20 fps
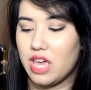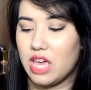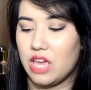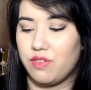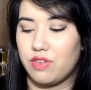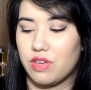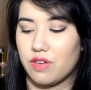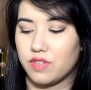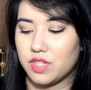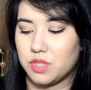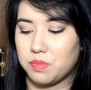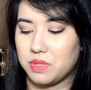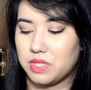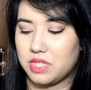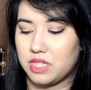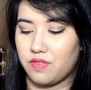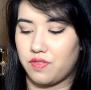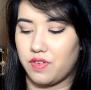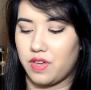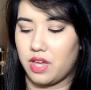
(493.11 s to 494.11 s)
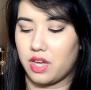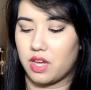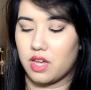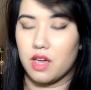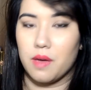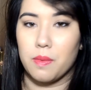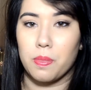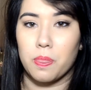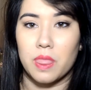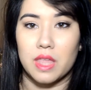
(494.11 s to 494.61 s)
If you have a specific
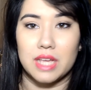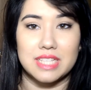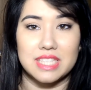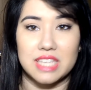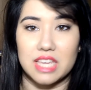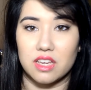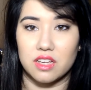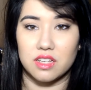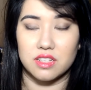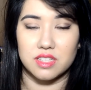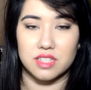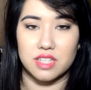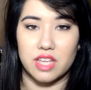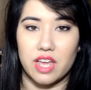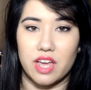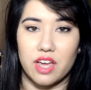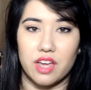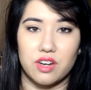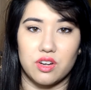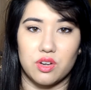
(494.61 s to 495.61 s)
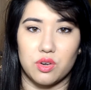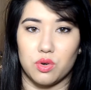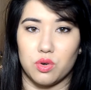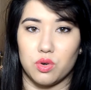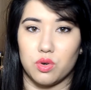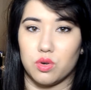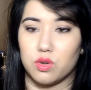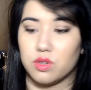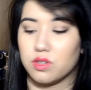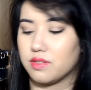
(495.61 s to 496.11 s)
skin concern,
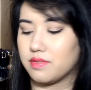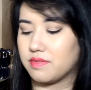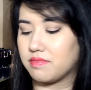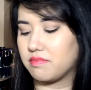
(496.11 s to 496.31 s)
or